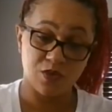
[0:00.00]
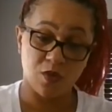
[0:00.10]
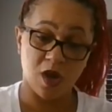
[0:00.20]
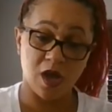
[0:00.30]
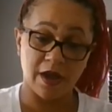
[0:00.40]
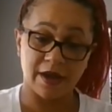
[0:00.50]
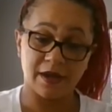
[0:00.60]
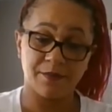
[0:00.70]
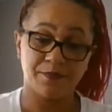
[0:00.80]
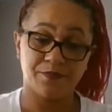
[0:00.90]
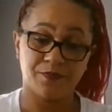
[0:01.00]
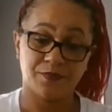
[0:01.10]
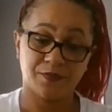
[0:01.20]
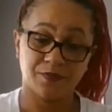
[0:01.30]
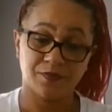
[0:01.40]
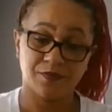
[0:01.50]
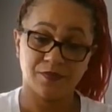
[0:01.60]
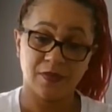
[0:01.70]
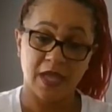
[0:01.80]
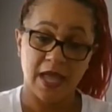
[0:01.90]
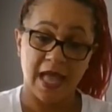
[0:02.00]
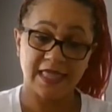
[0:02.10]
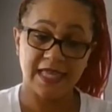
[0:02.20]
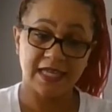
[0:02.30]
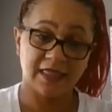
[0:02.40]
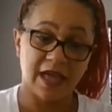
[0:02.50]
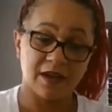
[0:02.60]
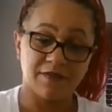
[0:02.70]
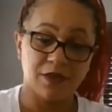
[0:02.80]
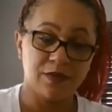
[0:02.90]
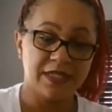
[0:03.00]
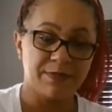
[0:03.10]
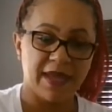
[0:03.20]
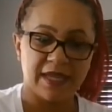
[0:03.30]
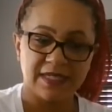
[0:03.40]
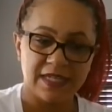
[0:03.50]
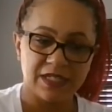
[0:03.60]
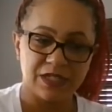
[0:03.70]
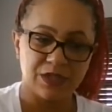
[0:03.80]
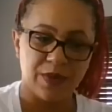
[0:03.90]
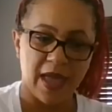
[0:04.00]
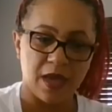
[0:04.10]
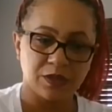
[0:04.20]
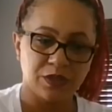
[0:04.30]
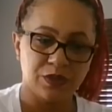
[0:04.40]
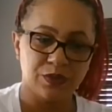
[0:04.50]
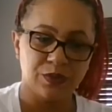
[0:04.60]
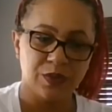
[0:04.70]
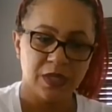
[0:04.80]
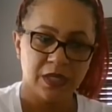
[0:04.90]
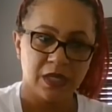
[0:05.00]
you are. I think a lot of you need to pay attention to how you